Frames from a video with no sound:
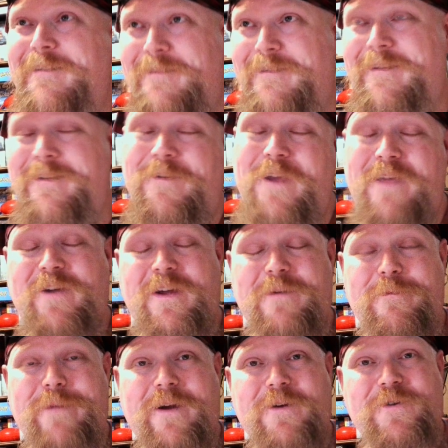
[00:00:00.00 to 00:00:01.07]
You know, even
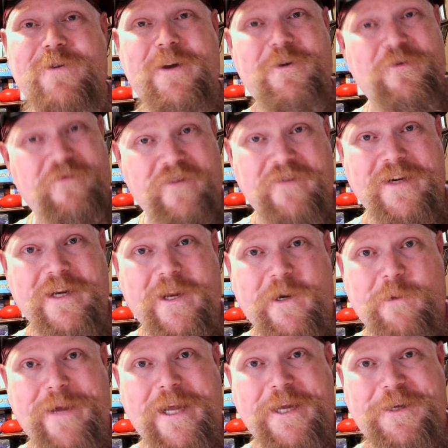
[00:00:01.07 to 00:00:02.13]
compared to a $150
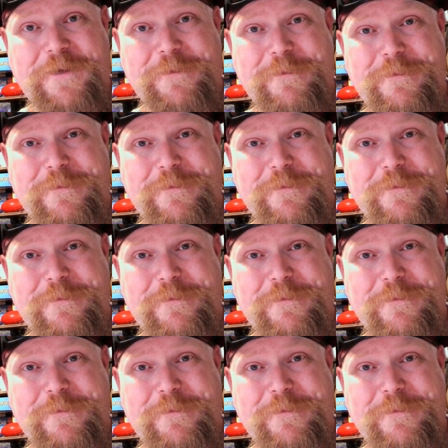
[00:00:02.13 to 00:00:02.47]
mic.